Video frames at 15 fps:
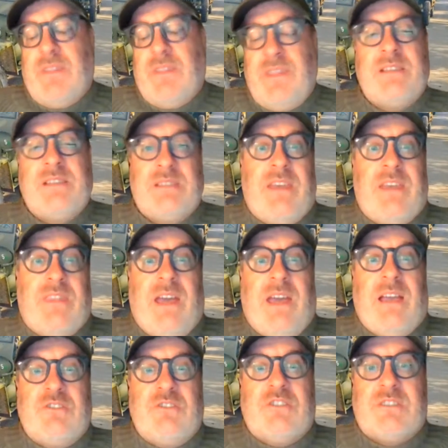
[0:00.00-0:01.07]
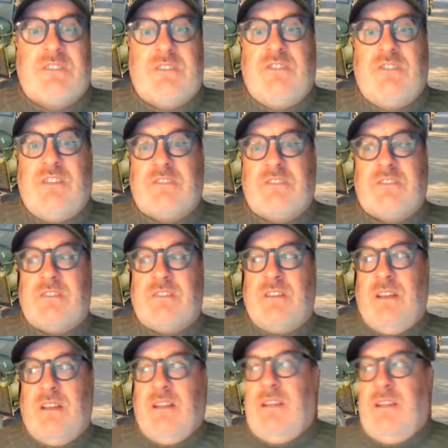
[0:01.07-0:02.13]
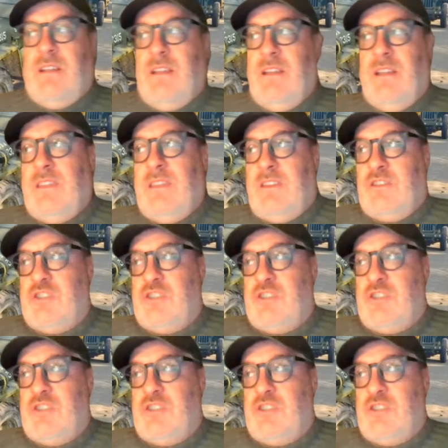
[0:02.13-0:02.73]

Things like that. Just the